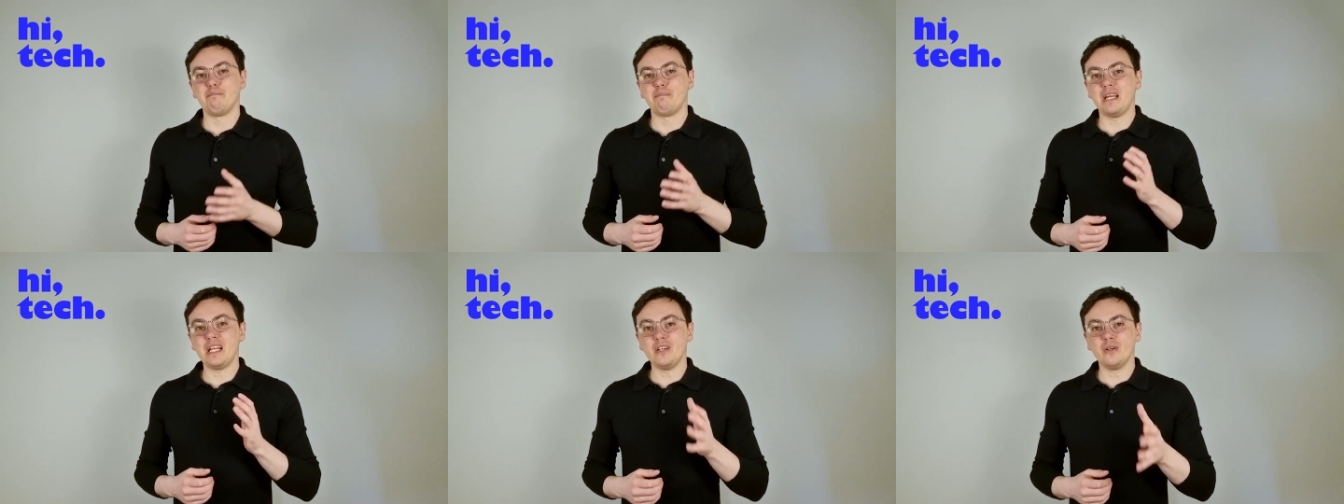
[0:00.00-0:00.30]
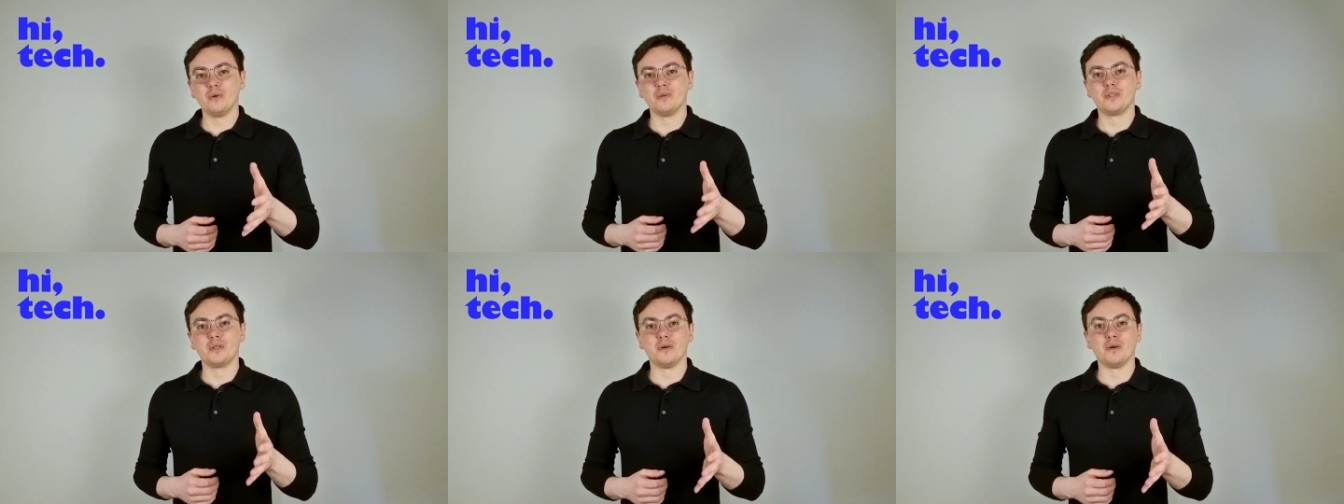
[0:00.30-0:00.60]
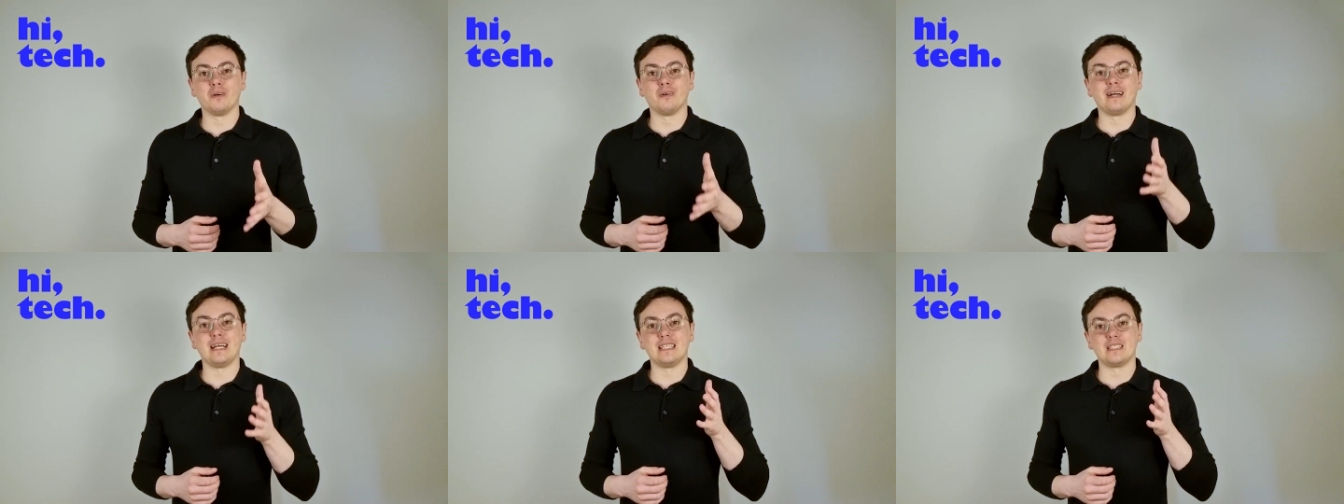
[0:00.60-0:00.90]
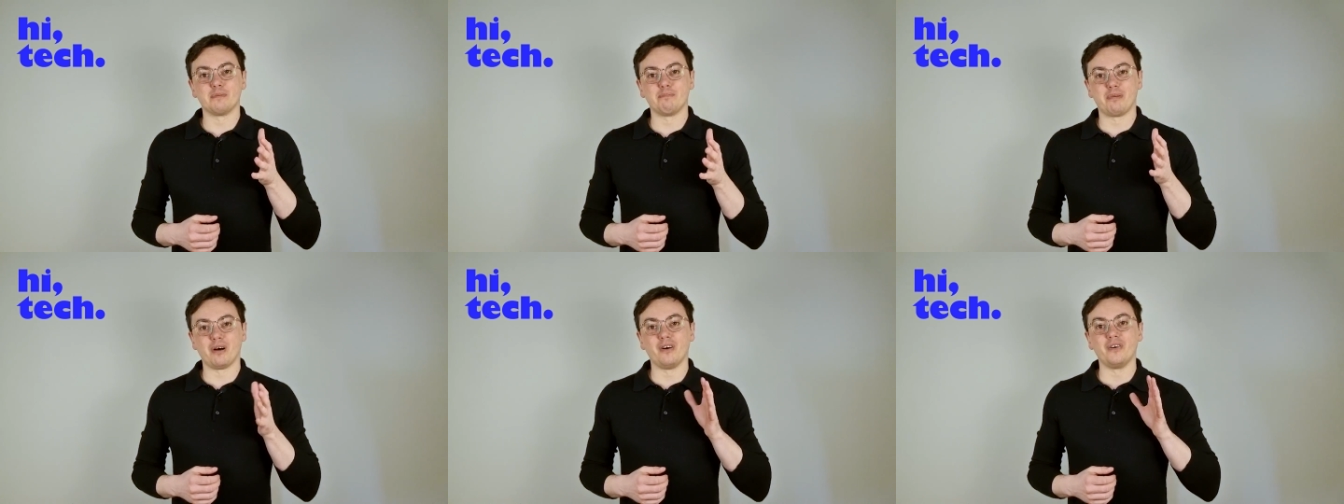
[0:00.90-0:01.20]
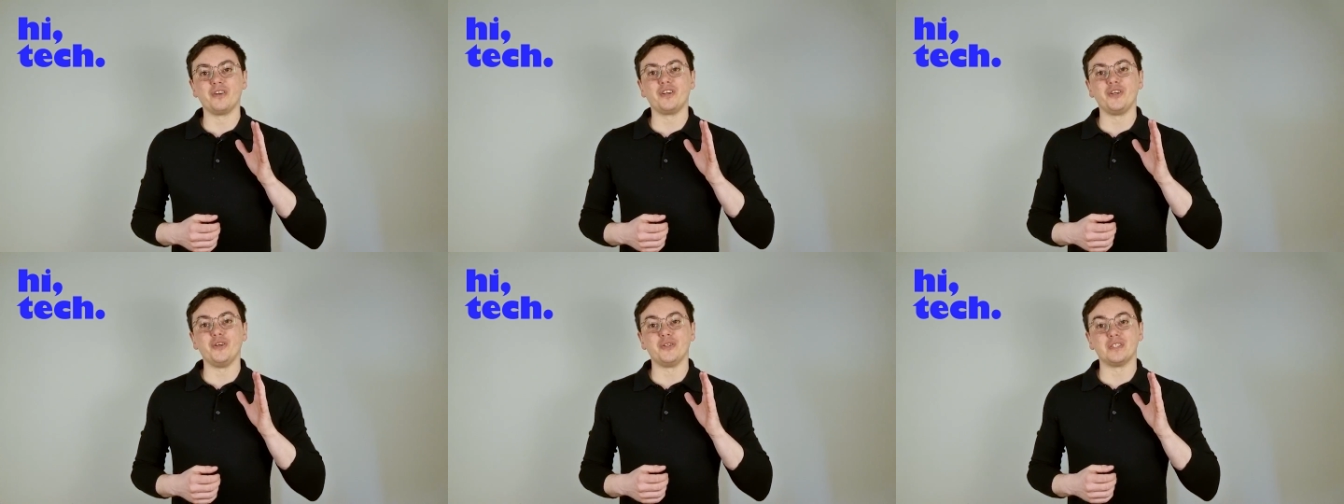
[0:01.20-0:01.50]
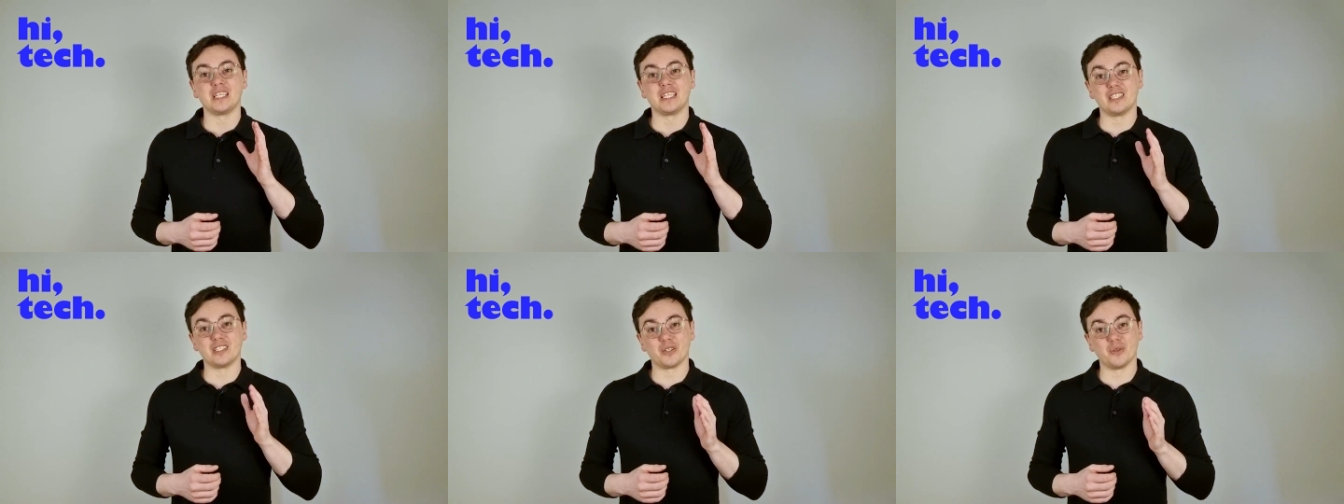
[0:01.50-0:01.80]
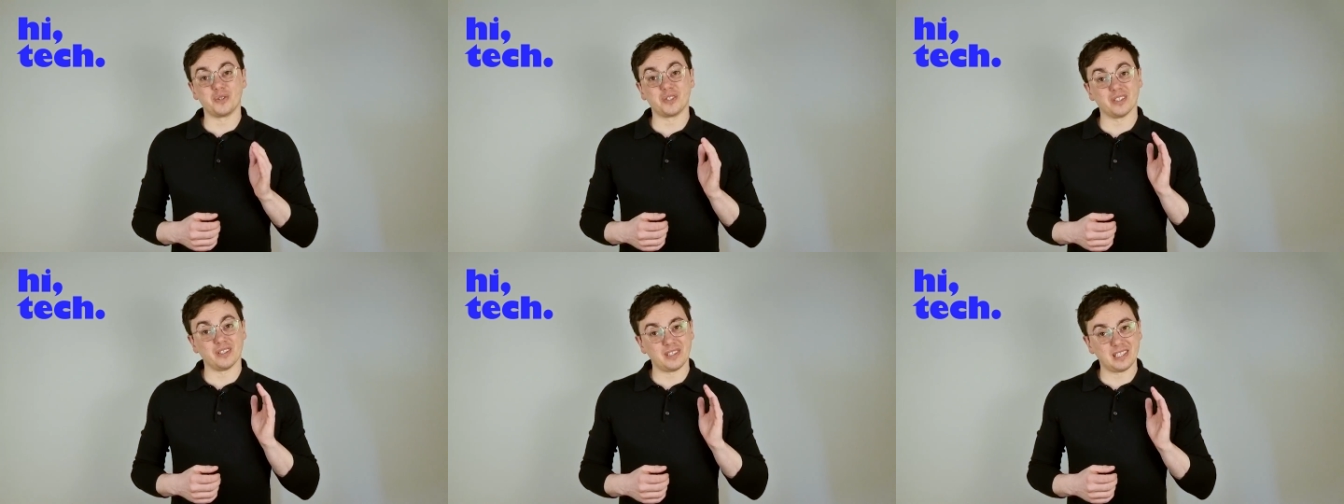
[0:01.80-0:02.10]
Pinduoduo is about using
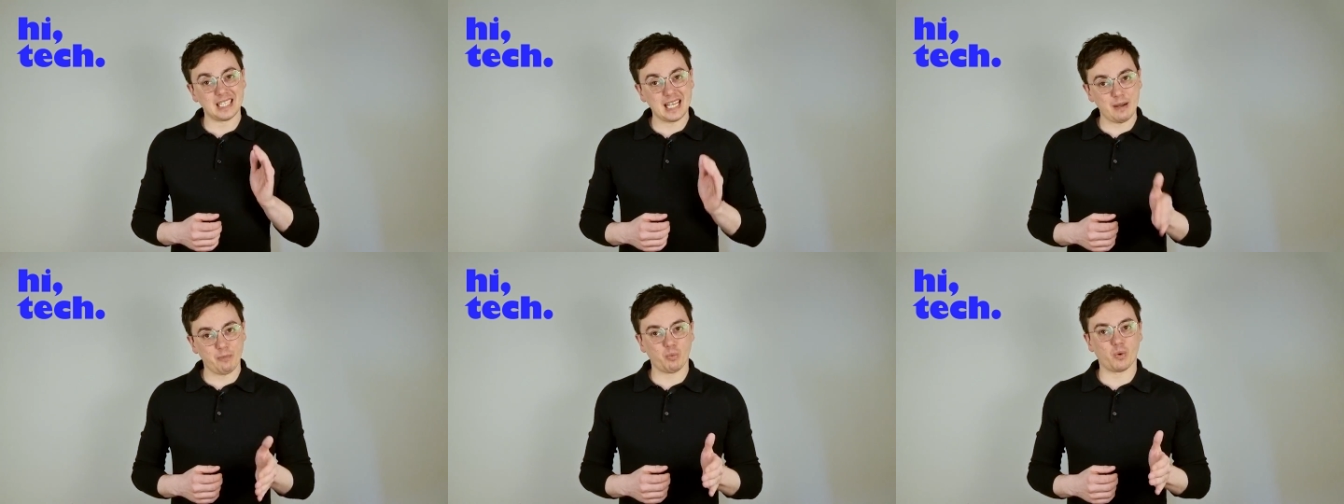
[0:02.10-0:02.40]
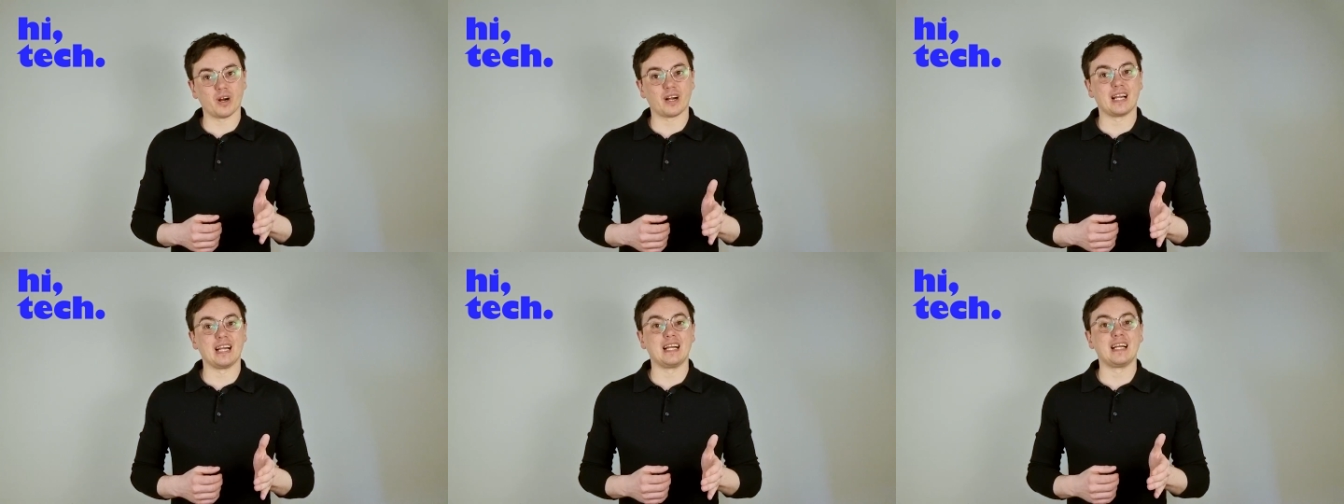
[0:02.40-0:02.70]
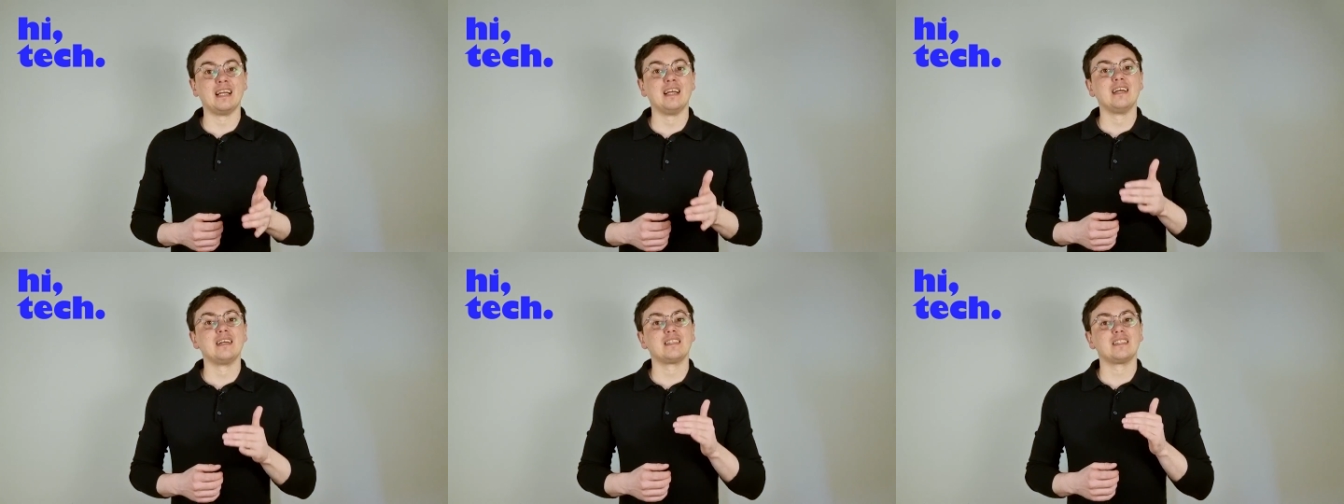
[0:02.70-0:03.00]
social networking